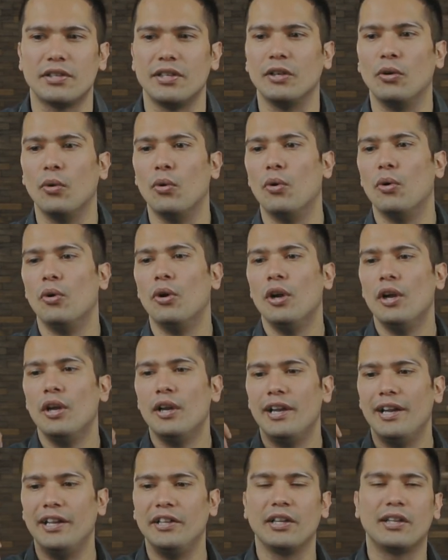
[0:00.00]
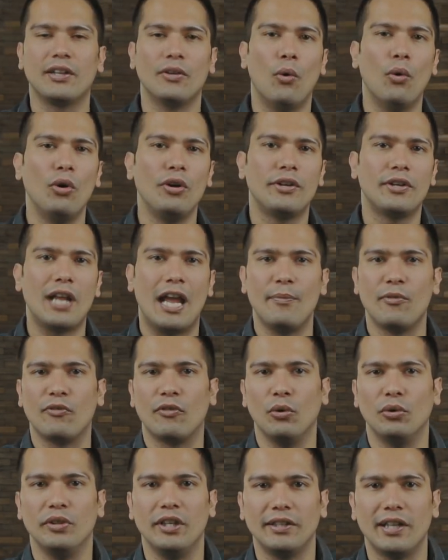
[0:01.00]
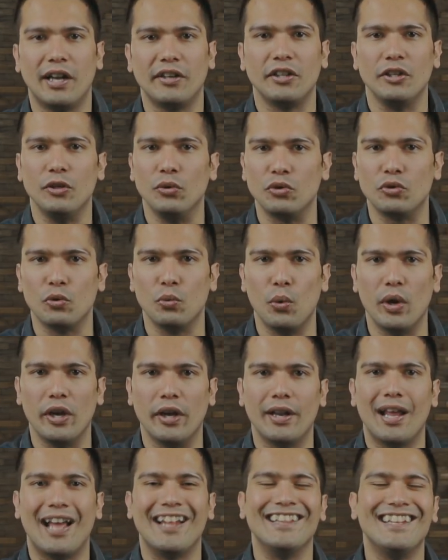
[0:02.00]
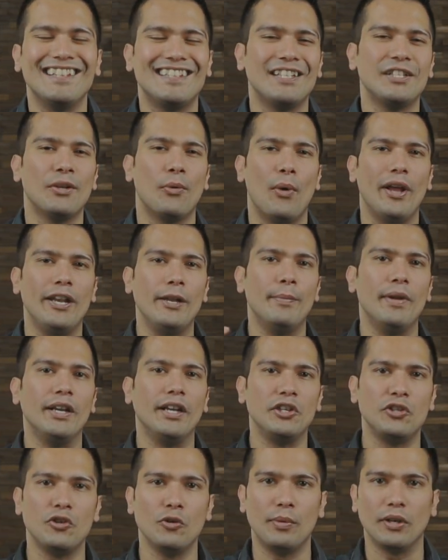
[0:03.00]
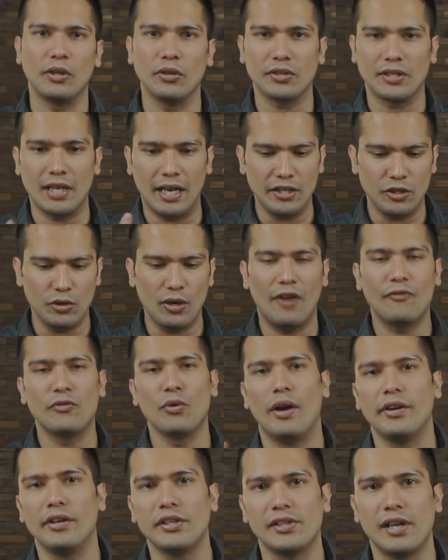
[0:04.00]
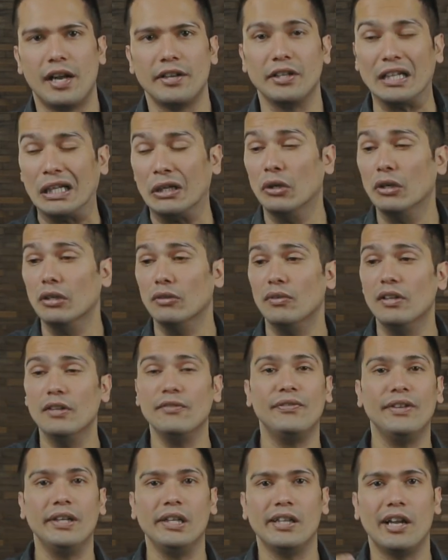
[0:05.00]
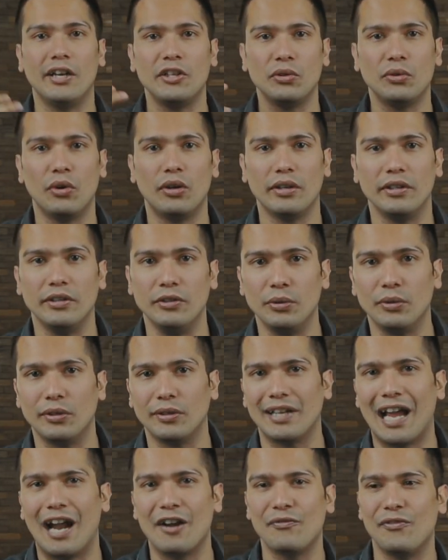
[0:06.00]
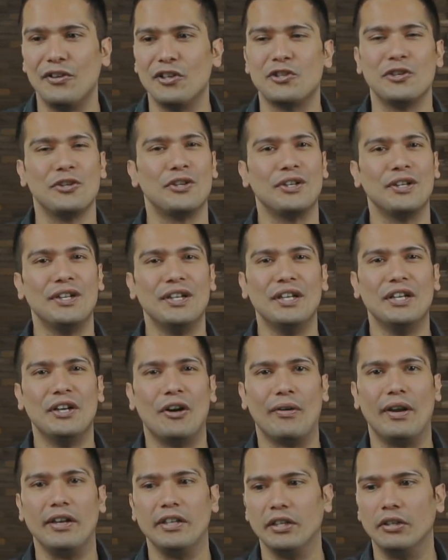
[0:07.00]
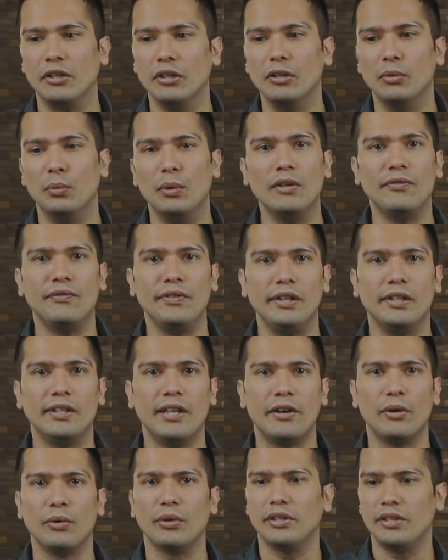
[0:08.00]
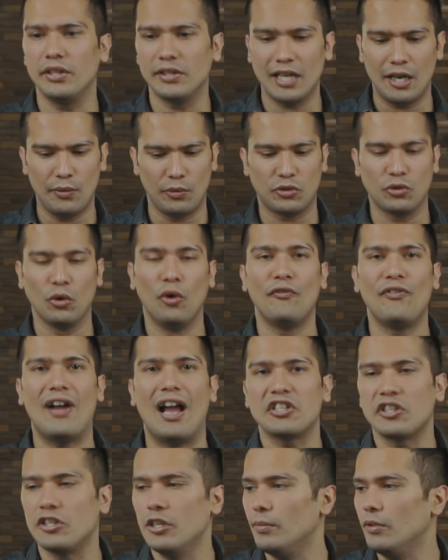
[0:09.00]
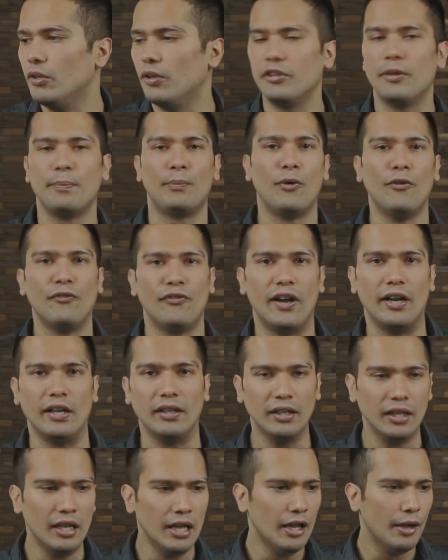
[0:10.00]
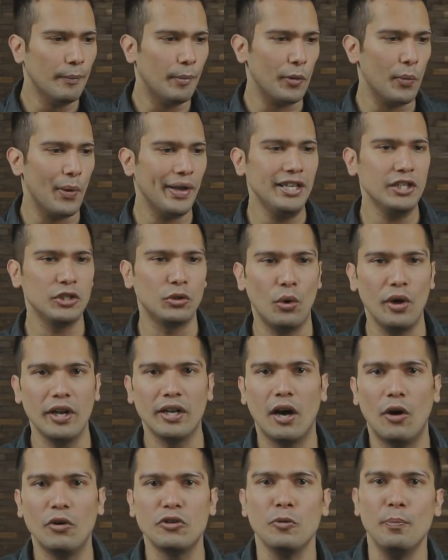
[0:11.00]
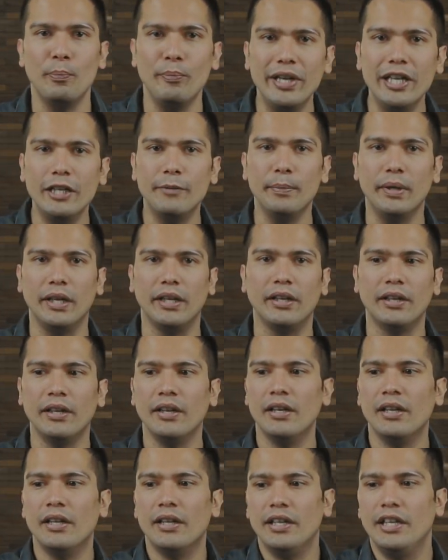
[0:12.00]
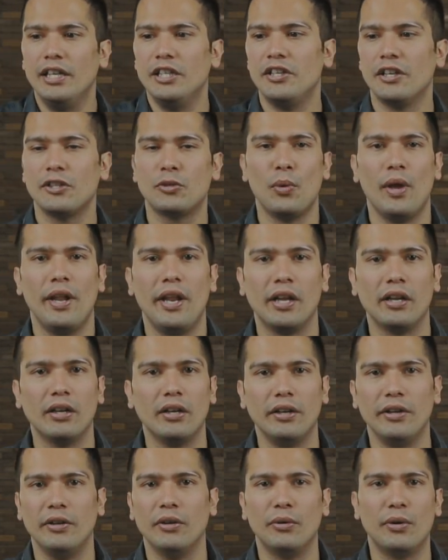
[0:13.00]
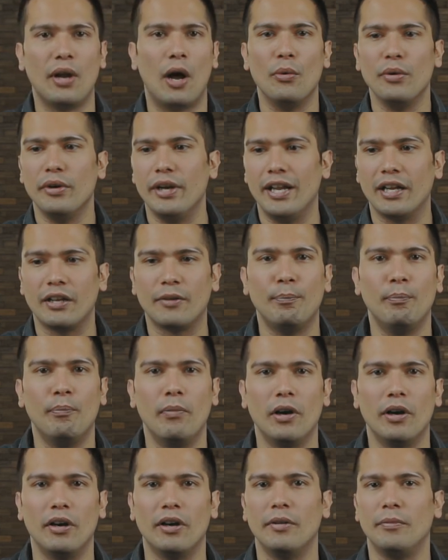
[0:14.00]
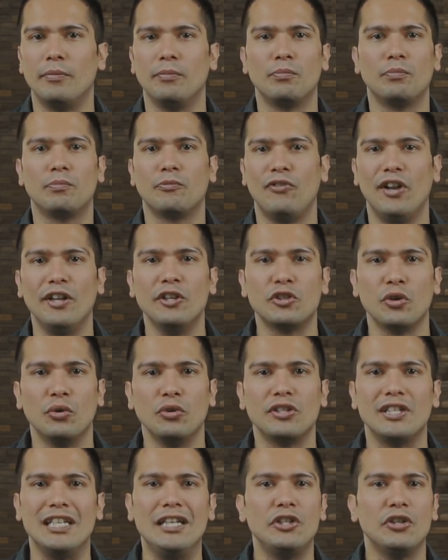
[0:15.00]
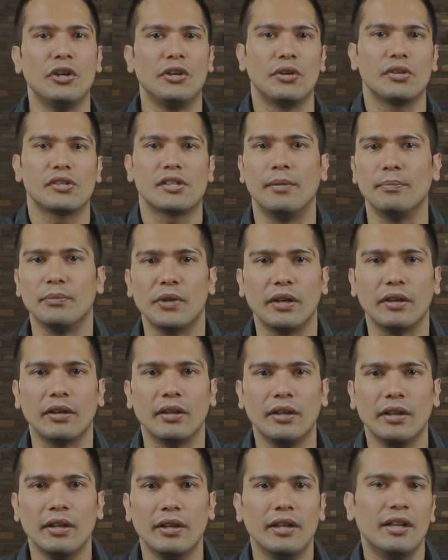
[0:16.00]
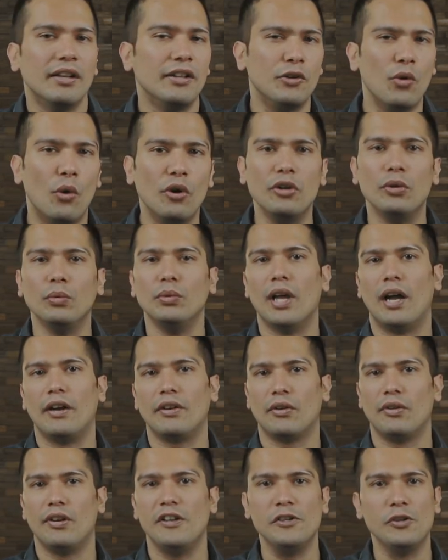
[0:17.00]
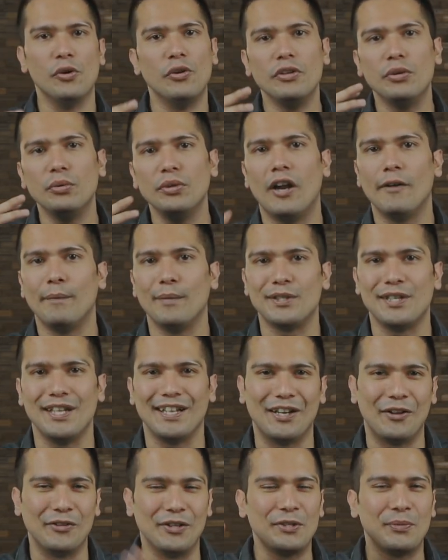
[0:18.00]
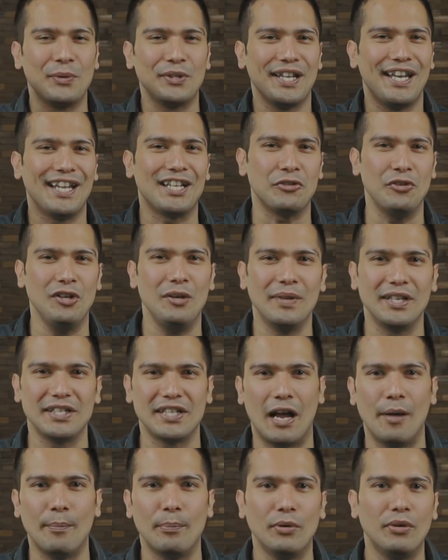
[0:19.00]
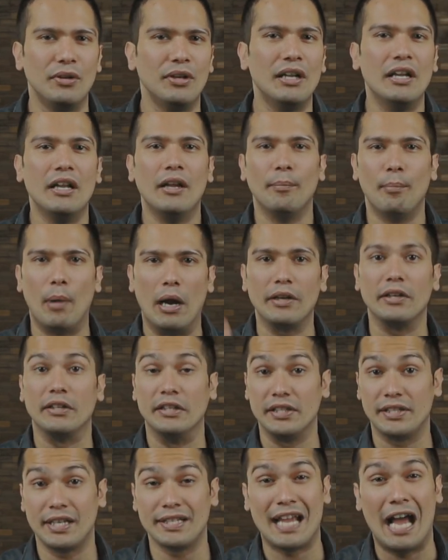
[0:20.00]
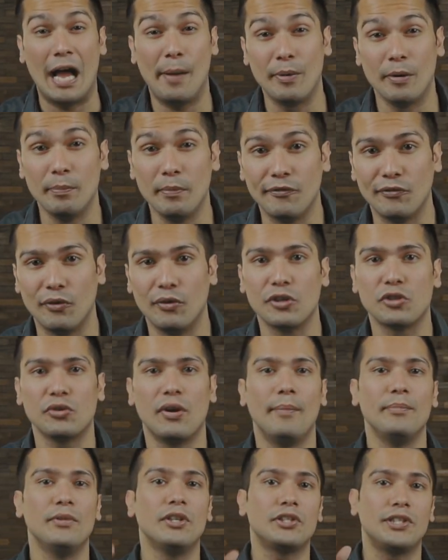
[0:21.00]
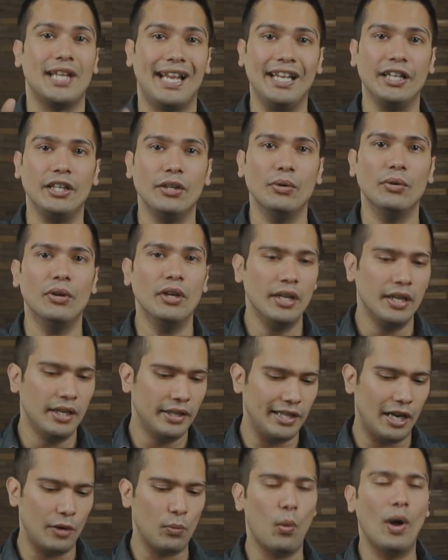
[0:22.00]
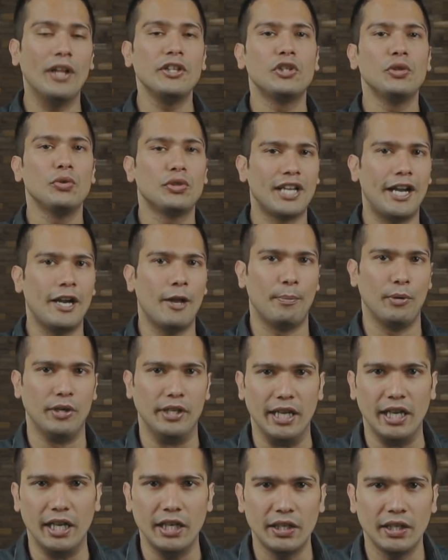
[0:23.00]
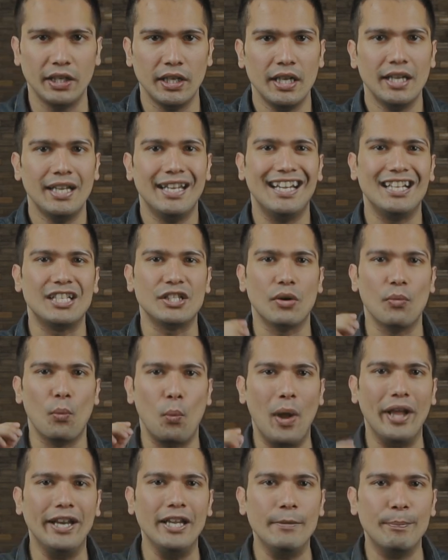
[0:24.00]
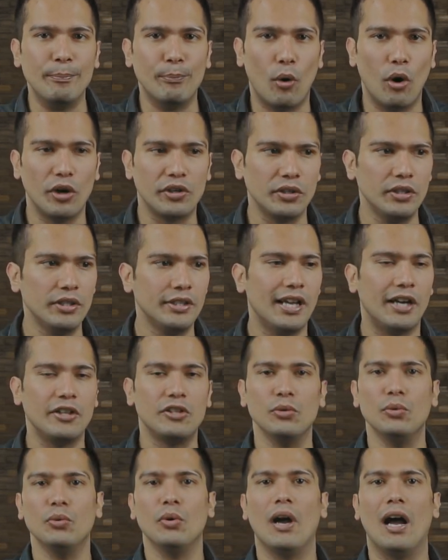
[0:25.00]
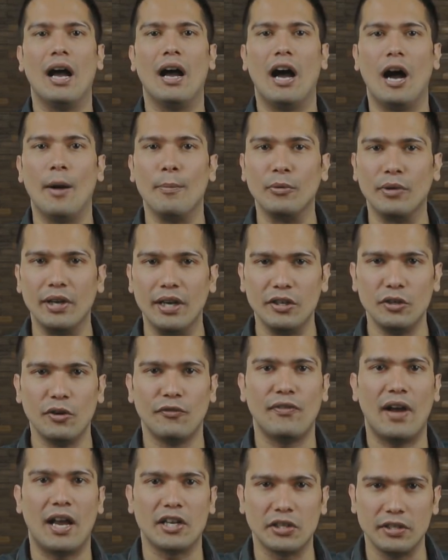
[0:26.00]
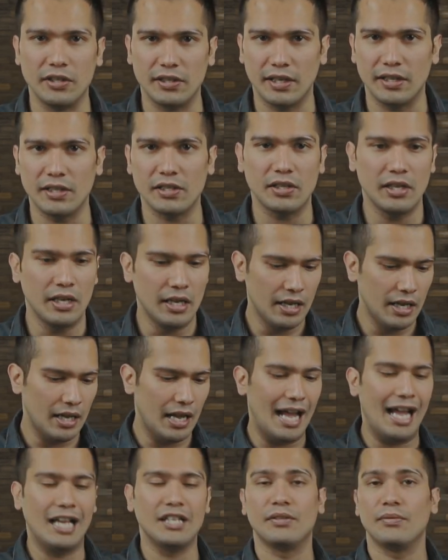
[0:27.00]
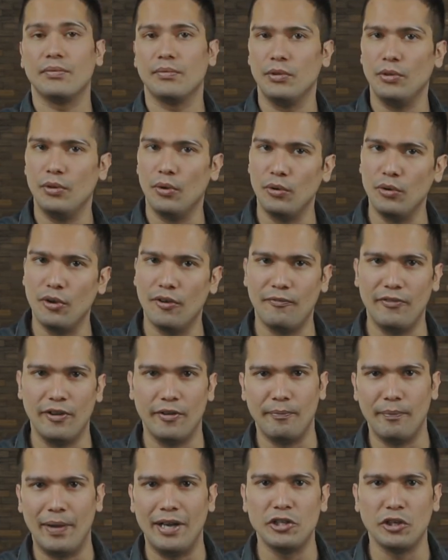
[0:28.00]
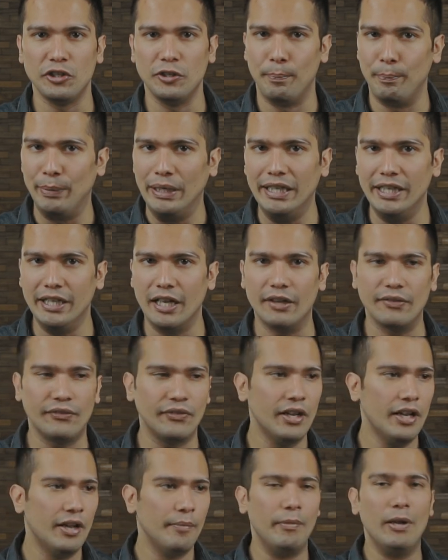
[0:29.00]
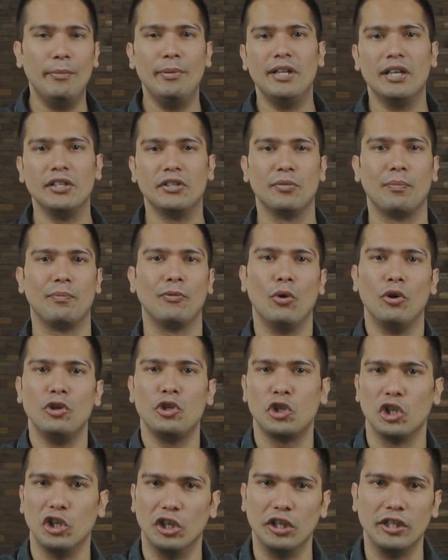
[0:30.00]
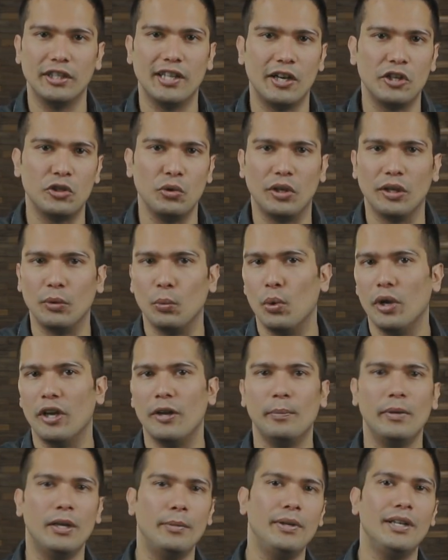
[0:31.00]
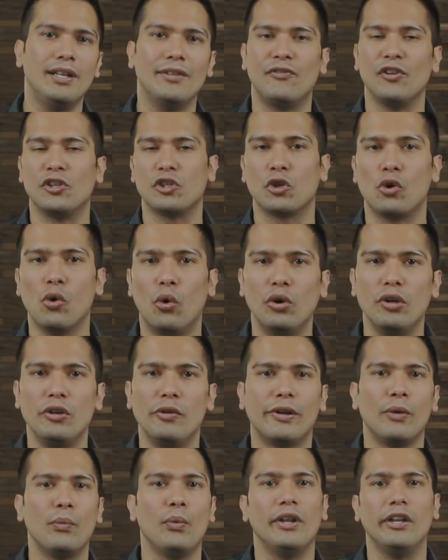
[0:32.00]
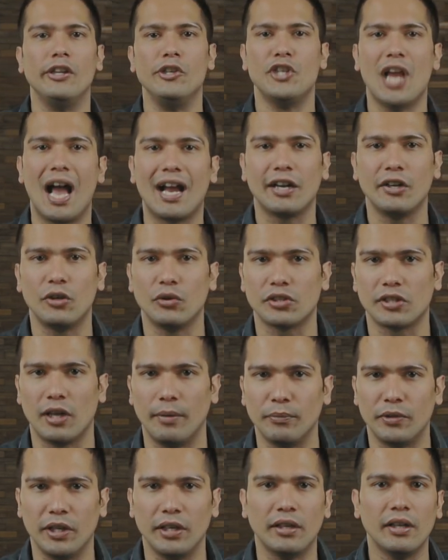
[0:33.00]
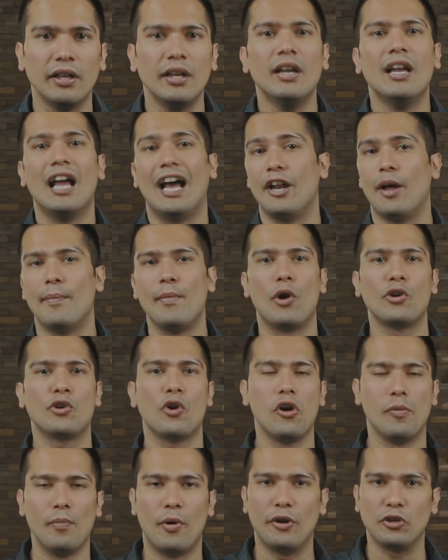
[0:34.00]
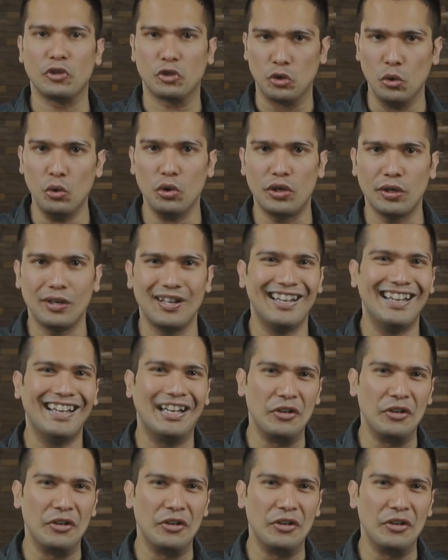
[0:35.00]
They go in the old type of clothing that they used to wear. And this is a very big issue because, guys, you have to understand the girl will feel that you catfished her. All right, the girl will feel that, okay, this guy was so fashionable on the profile, but when he's going out to meet me, he's just wearing a round neck Flintstones t-shirt or something. Don't do that, all right? Don't do that mistake. Now, this was an extreme example, but this has happened before. So I'm just telling you that once you set up a date, it's very important that you upgrade your fashion sense. as you know, you've mentioned the PDF. Maybe there's a good shirt that you can wear. Maybe if it's cold, you can wear a jacket or something. And I'm not talking about a suit.